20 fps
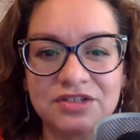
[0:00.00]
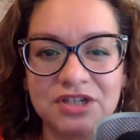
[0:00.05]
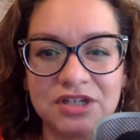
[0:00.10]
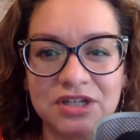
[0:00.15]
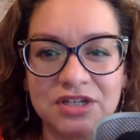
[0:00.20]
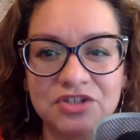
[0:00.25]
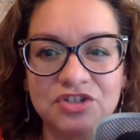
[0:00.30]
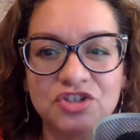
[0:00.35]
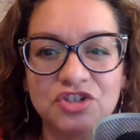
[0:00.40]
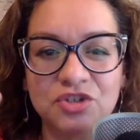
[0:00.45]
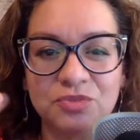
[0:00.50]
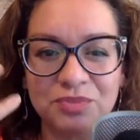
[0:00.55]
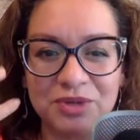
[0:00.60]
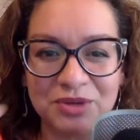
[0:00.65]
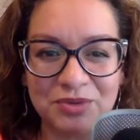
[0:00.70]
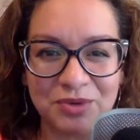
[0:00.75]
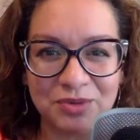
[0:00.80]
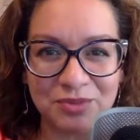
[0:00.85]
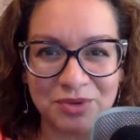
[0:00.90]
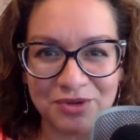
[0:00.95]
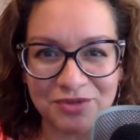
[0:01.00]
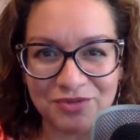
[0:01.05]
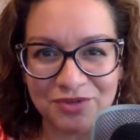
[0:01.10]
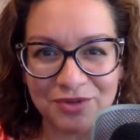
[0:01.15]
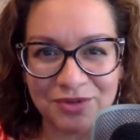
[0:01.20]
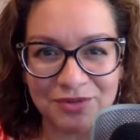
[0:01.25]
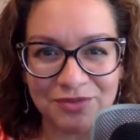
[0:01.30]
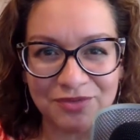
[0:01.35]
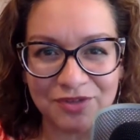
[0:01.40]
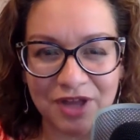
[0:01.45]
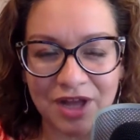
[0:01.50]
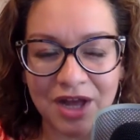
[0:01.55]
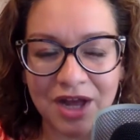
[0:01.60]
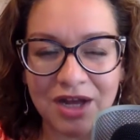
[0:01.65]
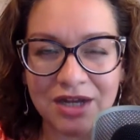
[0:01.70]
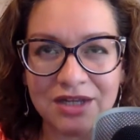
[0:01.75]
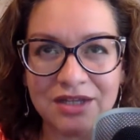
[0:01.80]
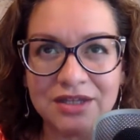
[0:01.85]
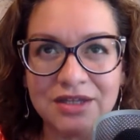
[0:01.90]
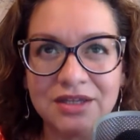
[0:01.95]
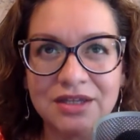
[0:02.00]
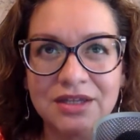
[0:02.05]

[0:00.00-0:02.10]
chicken should be removed from the flock